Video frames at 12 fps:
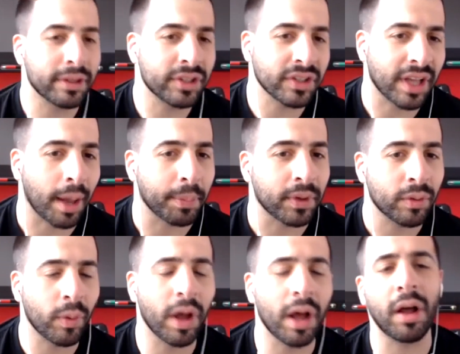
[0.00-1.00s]
It just happened.
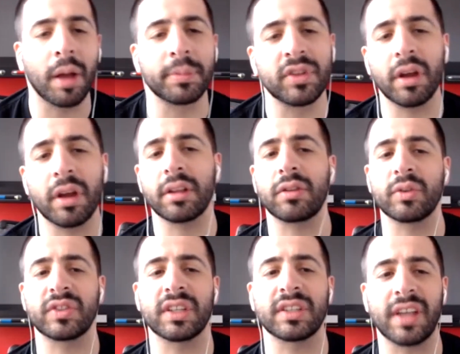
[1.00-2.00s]
Well, I'm sorry that those
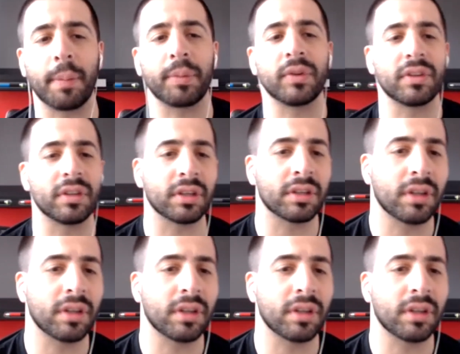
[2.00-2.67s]
things happened to you.